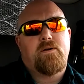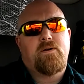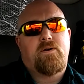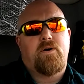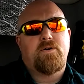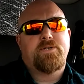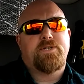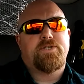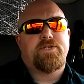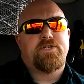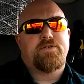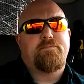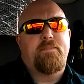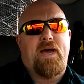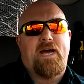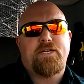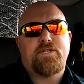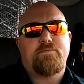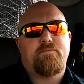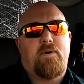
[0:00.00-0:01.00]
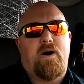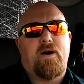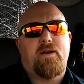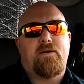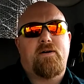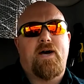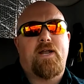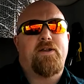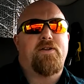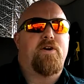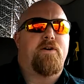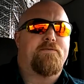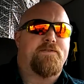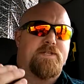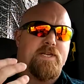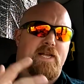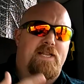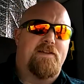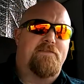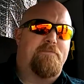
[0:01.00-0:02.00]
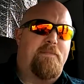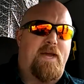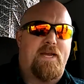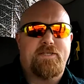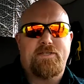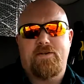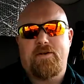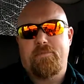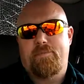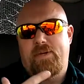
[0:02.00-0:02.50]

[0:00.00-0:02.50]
Or is it just Match Model? I don't know if Sutliff makes it or